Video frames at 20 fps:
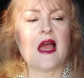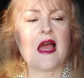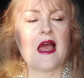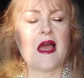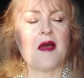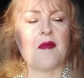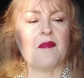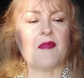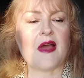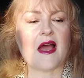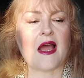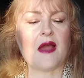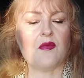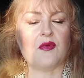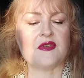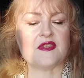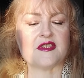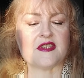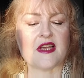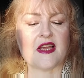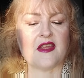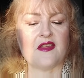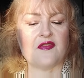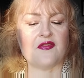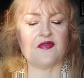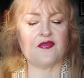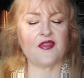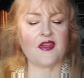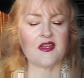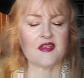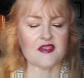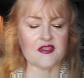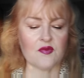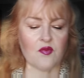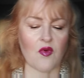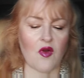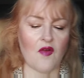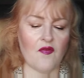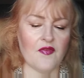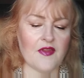I would say this
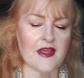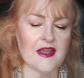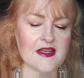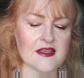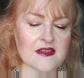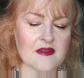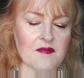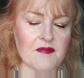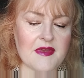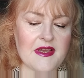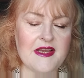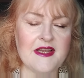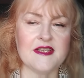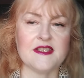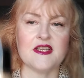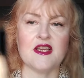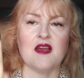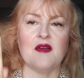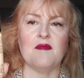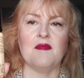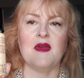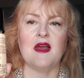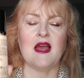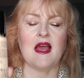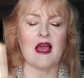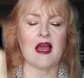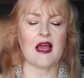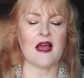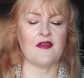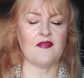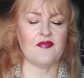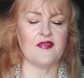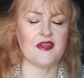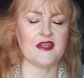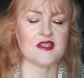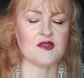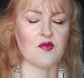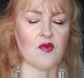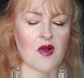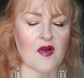one is a medium, and
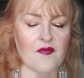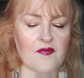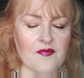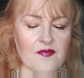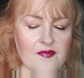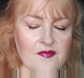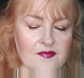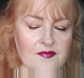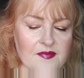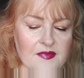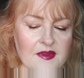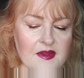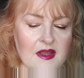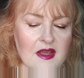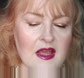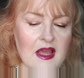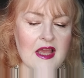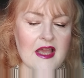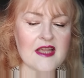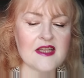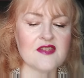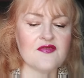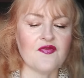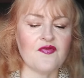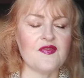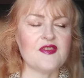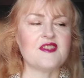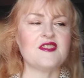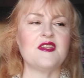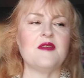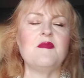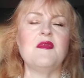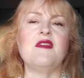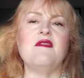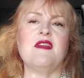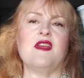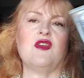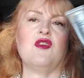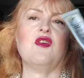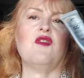this one is similar in